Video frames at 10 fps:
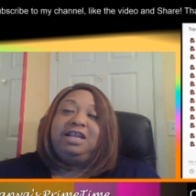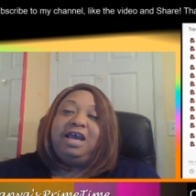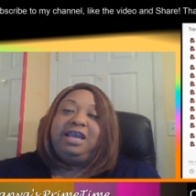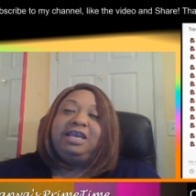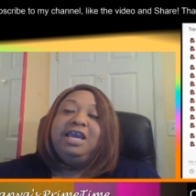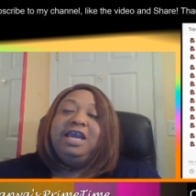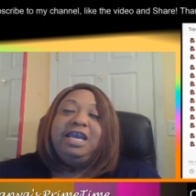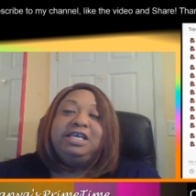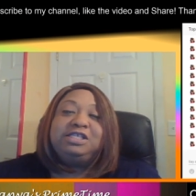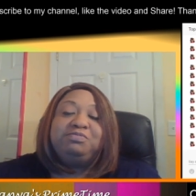like
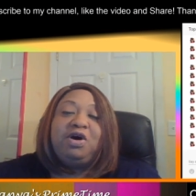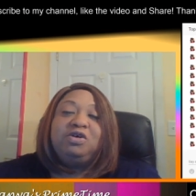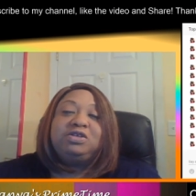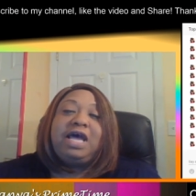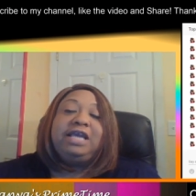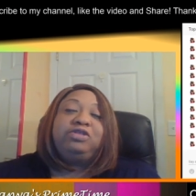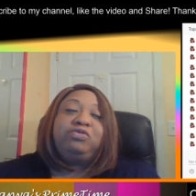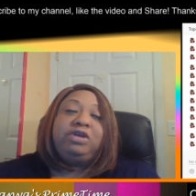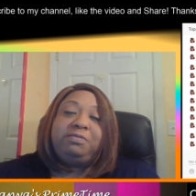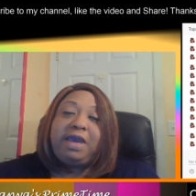he smokes like
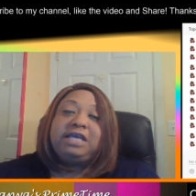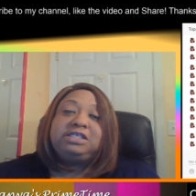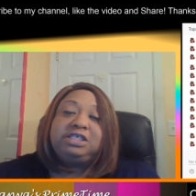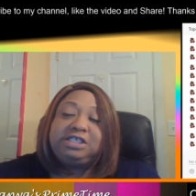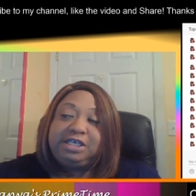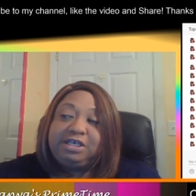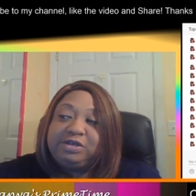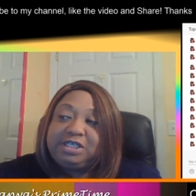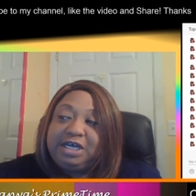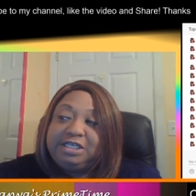three packs of
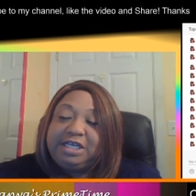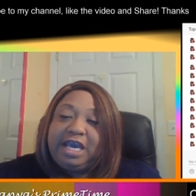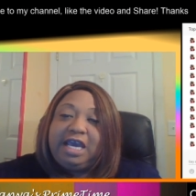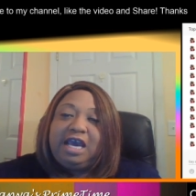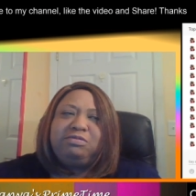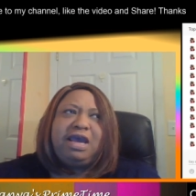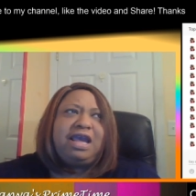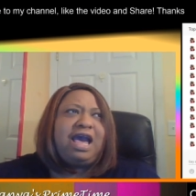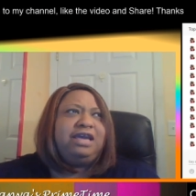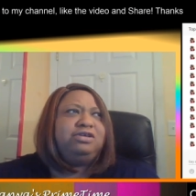cigarettes a day. I'm
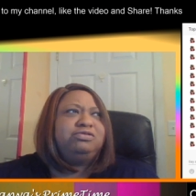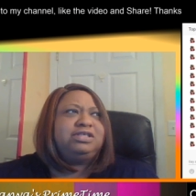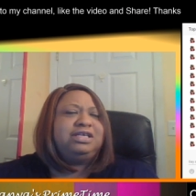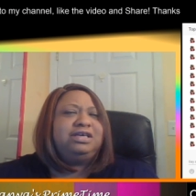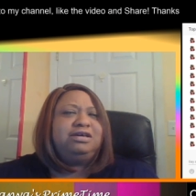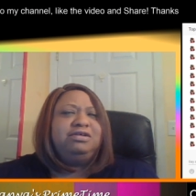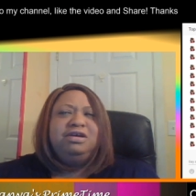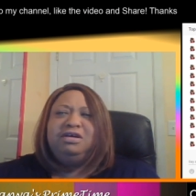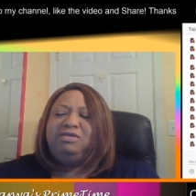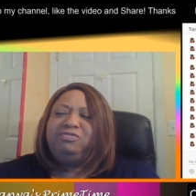like, how you still
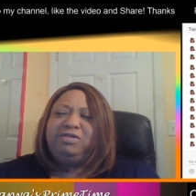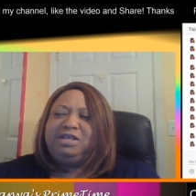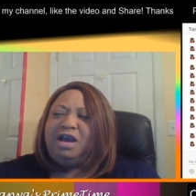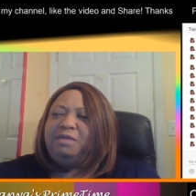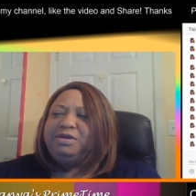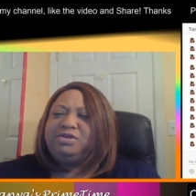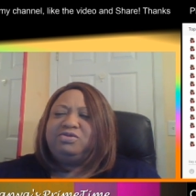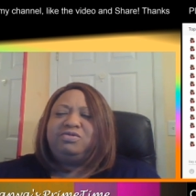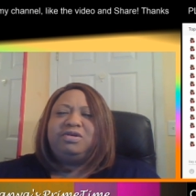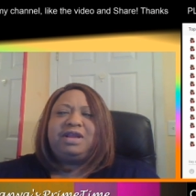when y'all be
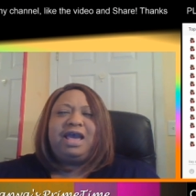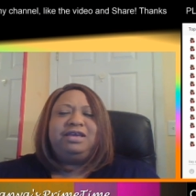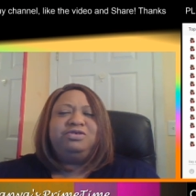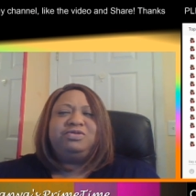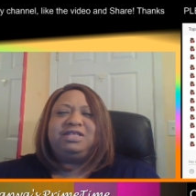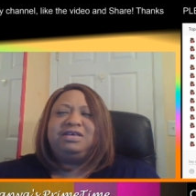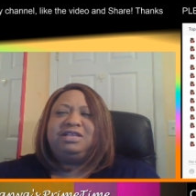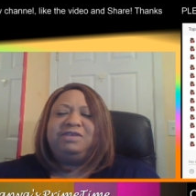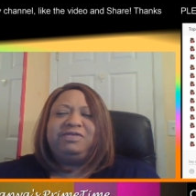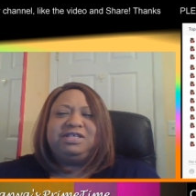touring, how you
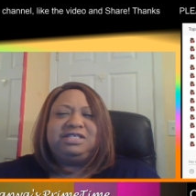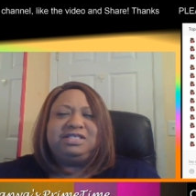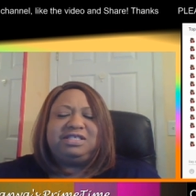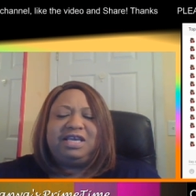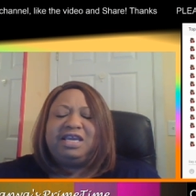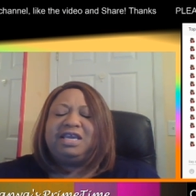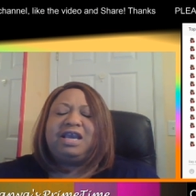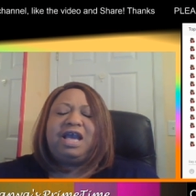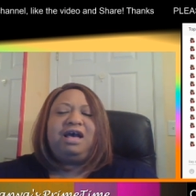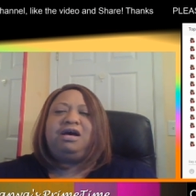still even
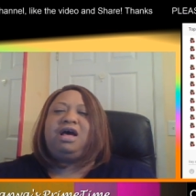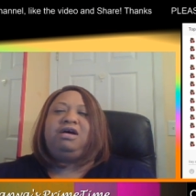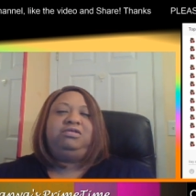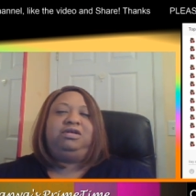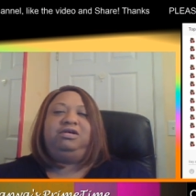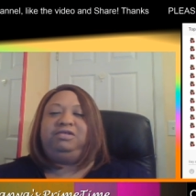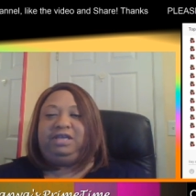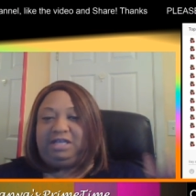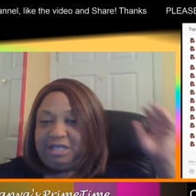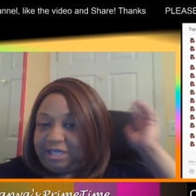sing? I, I don't know. Any